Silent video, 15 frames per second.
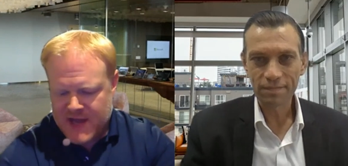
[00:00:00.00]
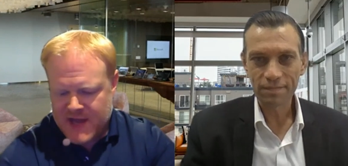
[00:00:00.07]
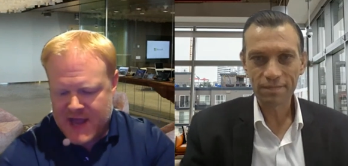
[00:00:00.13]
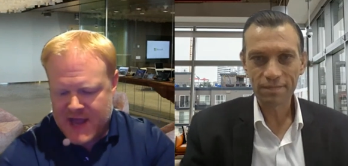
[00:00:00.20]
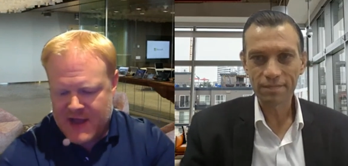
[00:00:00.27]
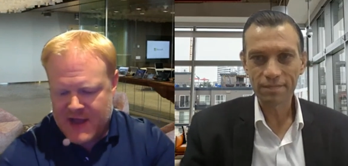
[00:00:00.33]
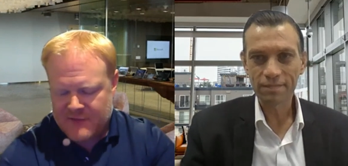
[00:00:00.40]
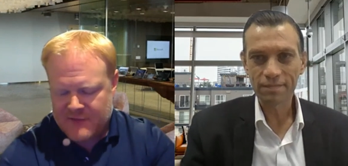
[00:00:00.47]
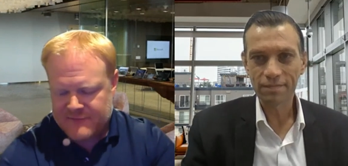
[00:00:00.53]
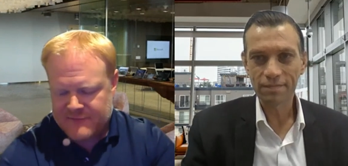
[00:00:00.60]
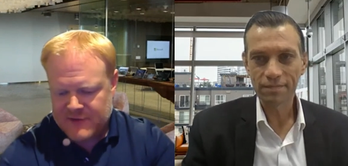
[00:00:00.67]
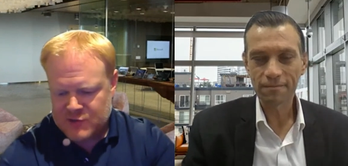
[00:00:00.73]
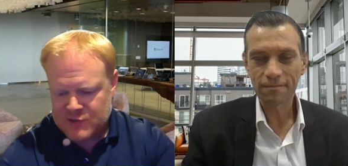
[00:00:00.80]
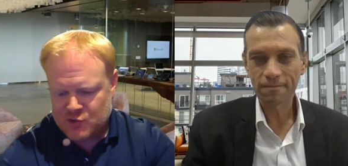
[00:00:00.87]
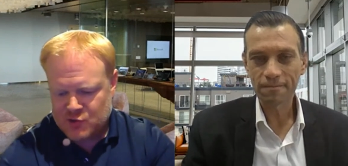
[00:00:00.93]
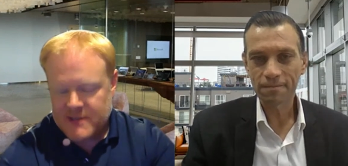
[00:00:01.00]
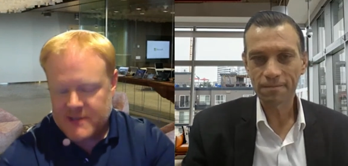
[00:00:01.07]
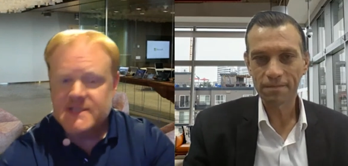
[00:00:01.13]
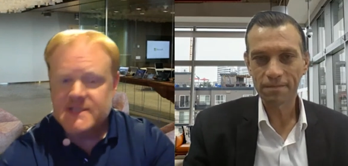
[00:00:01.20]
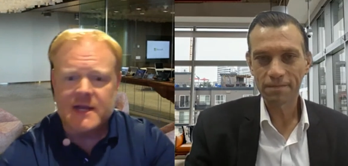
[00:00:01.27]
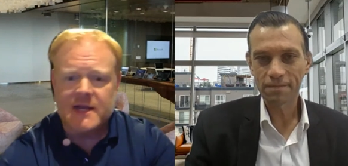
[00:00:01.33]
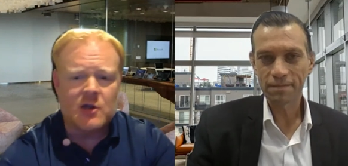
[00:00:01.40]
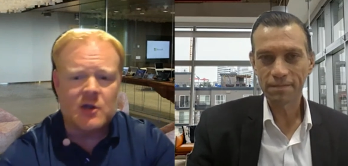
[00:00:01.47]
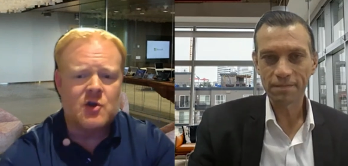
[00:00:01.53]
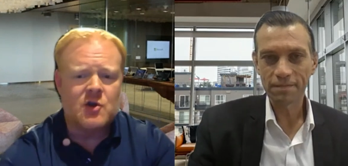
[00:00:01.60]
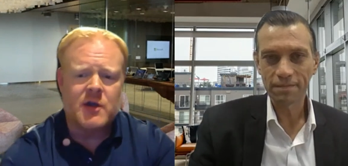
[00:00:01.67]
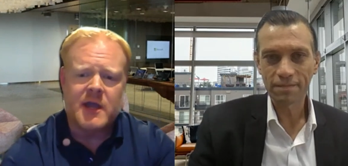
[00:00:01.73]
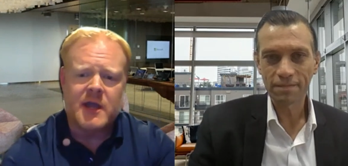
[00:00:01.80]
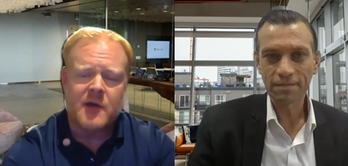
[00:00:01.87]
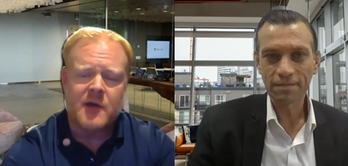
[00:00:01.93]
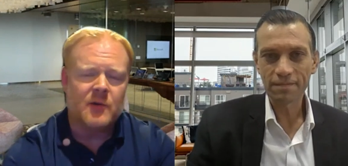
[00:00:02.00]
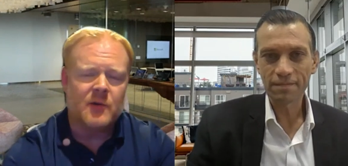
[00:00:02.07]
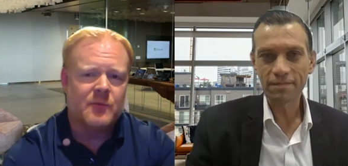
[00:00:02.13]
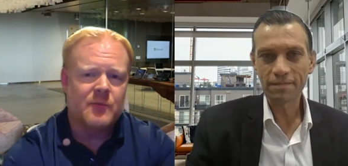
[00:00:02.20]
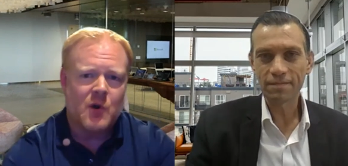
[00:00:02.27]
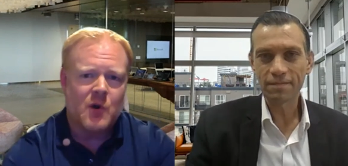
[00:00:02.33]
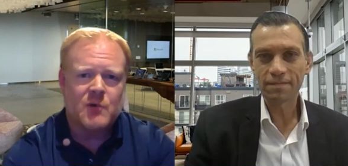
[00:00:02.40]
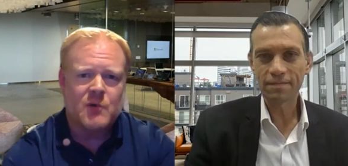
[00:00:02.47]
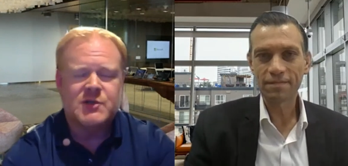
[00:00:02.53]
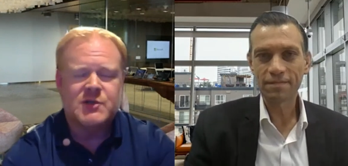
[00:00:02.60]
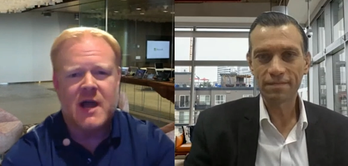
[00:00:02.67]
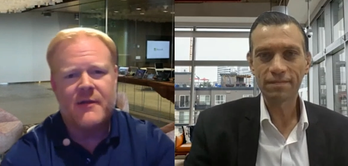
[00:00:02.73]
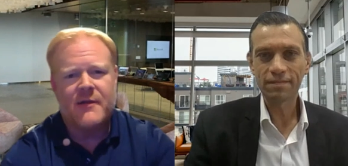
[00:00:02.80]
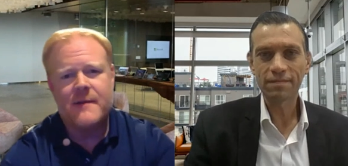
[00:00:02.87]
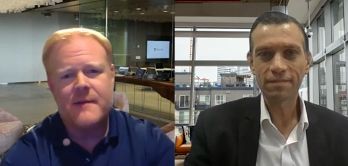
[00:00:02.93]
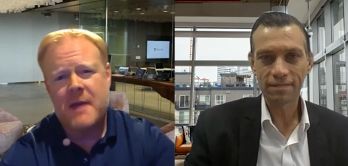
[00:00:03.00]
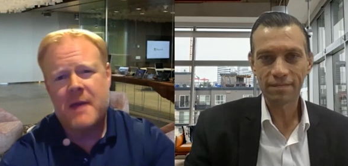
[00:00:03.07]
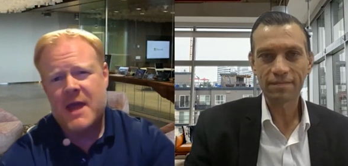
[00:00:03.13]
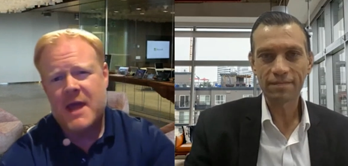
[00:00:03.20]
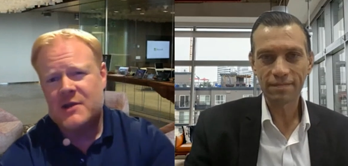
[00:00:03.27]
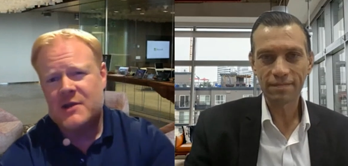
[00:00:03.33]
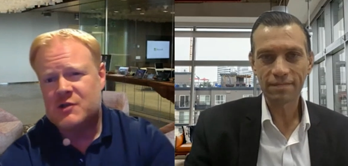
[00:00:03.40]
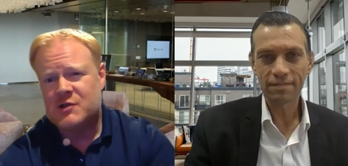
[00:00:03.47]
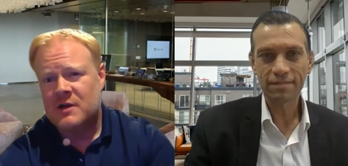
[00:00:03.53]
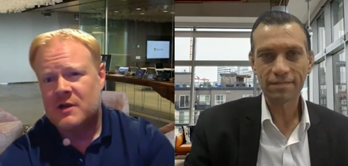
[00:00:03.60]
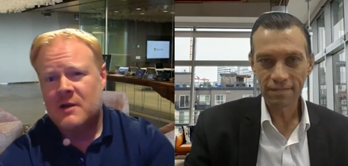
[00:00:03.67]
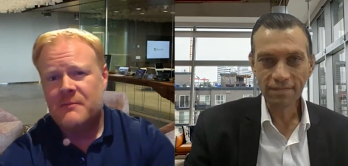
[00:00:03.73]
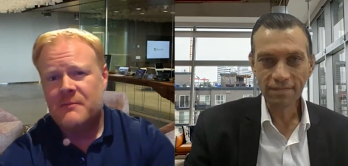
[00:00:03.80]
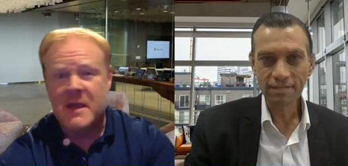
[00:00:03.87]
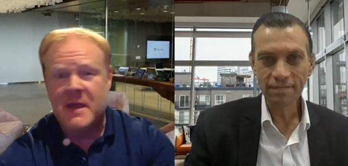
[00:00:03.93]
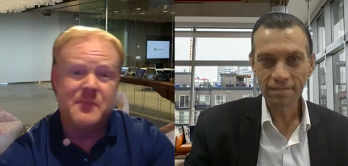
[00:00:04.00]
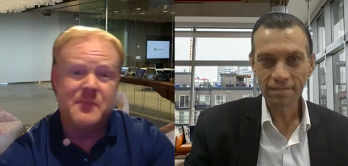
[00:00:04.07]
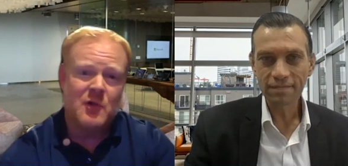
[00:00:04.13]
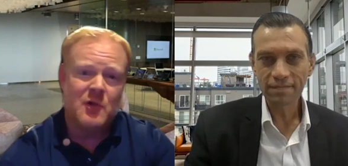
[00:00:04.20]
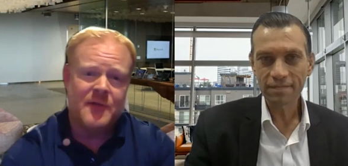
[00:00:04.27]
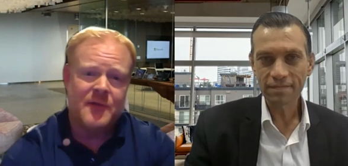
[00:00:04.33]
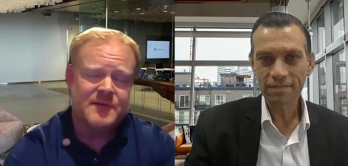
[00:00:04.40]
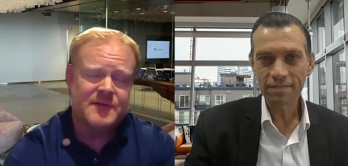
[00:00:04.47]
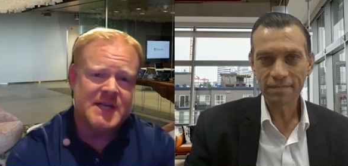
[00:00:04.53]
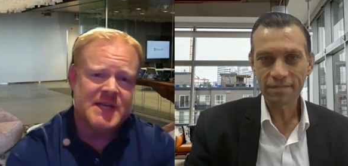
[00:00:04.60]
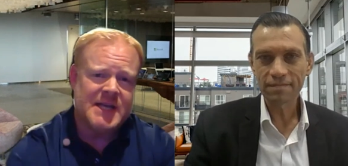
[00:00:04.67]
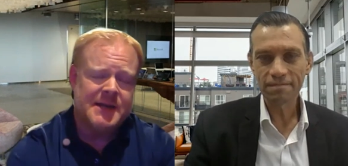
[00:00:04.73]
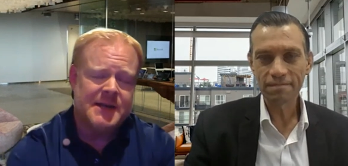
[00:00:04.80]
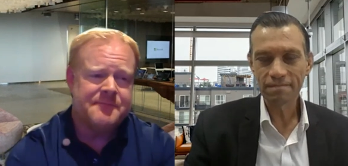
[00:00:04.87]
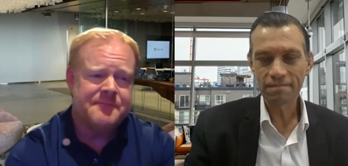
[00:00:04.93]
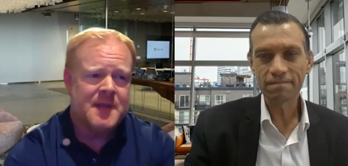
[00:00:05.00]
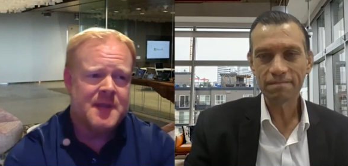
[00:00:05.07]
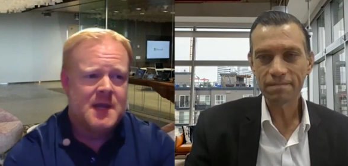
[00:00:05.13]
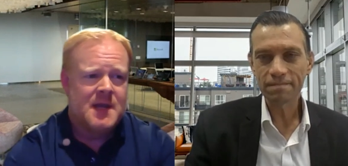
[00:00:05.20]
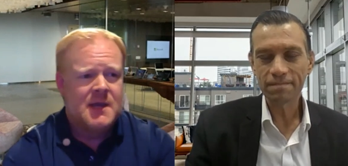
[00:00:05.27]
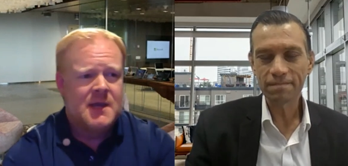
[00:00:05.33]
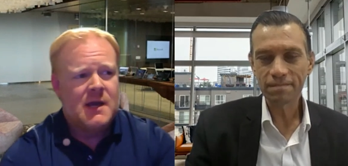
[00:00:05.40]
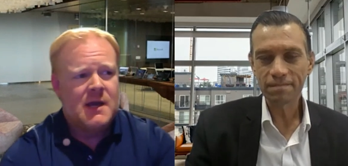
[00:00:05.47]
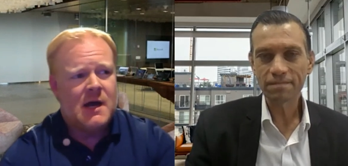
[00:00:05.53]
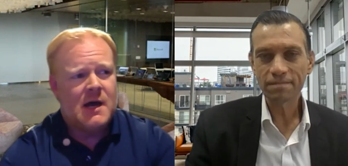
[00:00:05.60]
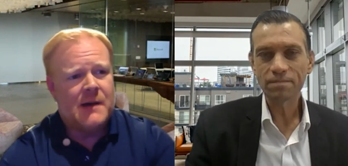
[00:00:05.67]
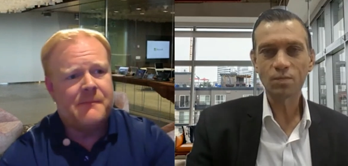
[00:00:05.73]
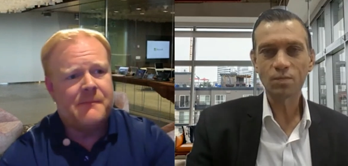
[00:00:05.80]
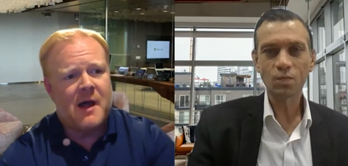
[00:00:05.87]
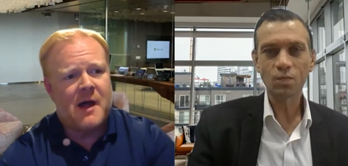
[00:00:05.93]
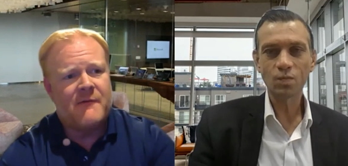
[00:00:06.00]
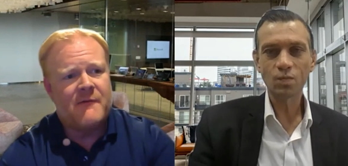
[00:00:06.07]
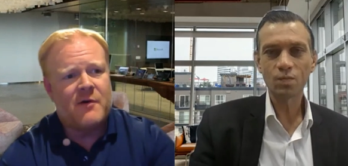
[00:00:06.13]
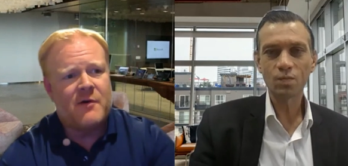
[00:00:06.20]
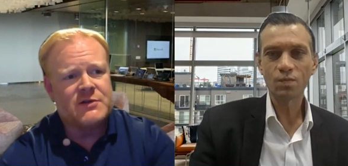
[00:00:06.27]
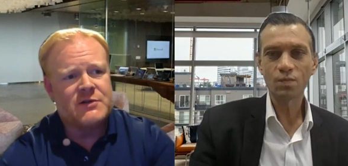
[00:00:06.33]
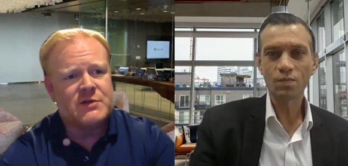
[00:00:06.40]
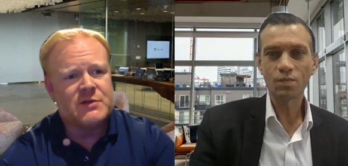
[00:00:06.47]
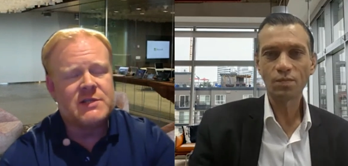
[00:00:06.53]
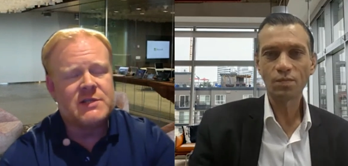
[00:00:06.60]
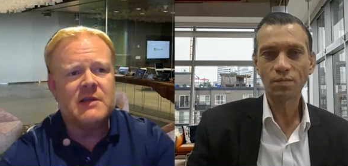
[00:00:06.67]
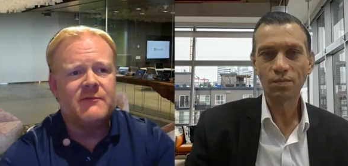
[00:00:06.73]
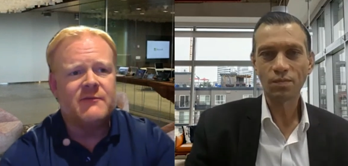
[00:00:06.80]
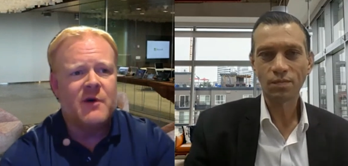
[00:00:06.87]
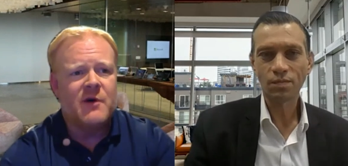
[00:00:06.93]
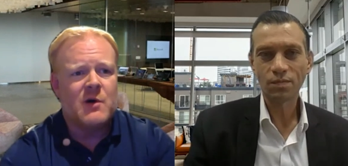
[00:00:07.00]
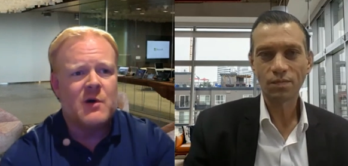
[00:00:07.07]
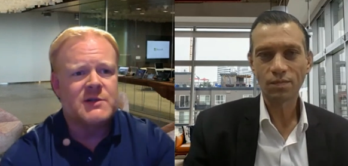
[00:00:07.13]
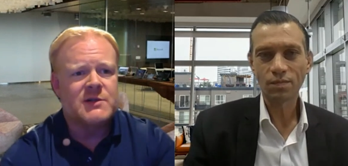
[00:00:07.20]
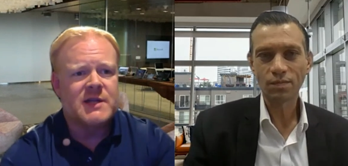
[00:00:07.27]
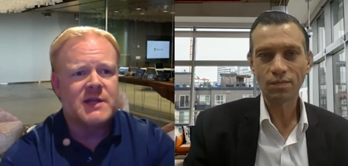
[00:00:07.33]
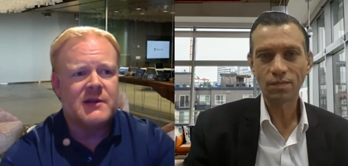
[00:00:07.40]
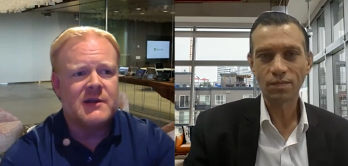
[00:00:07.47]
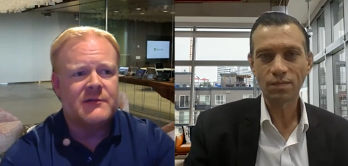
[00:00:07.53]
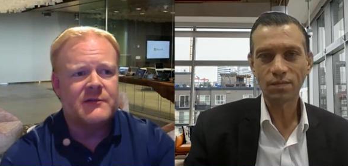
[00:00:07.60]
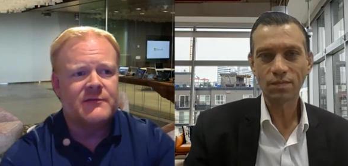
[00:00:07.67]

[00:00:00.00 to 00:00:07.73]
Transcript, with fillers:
Speaker 1: that have tried to take a cookie cutter approach to how they manage people on their team. Um, I've also seen folks that